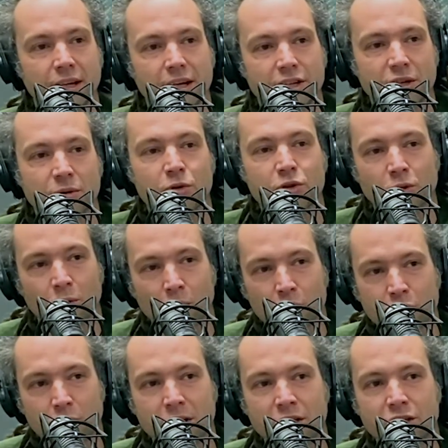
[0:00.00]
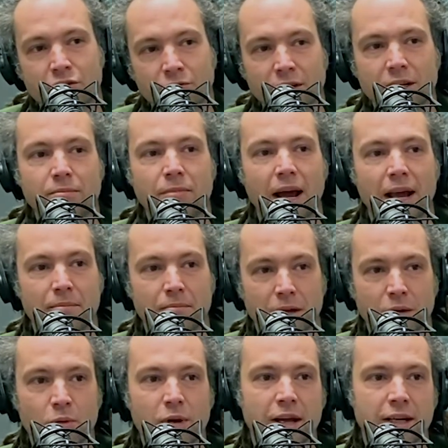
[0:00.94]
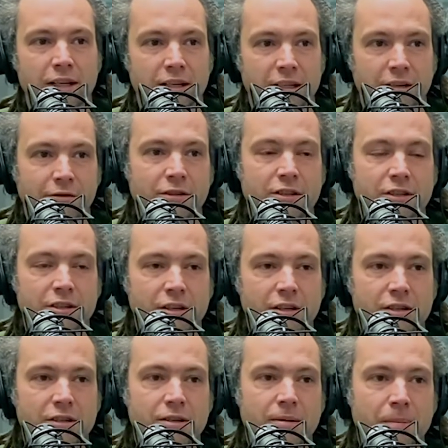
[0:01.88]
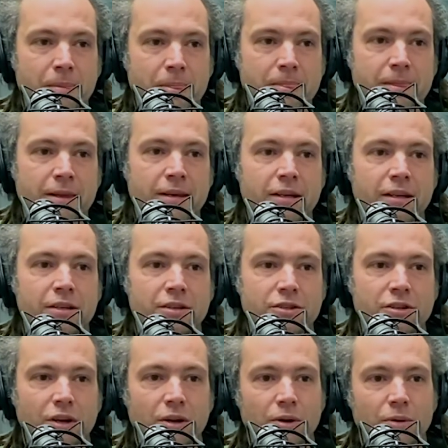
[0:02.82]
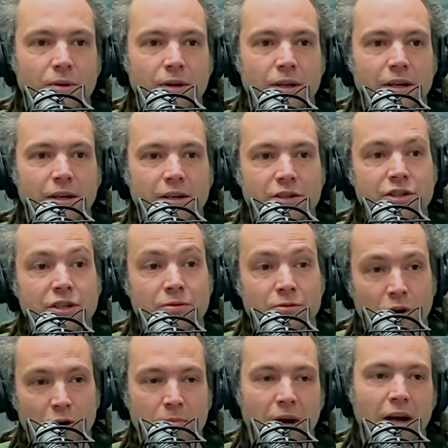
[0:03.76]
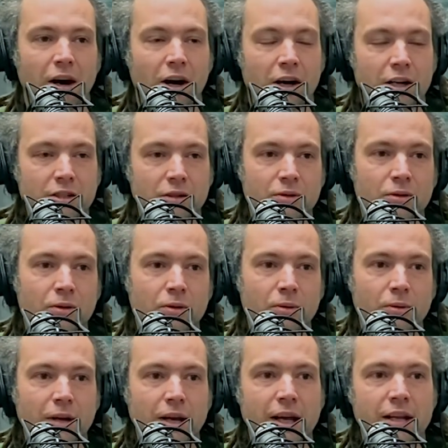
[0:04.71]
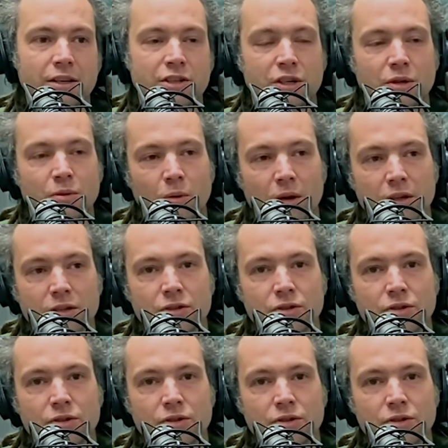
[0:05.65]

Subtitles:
She was also intrigued by milk and the differences. So she wrote my article, and she wanted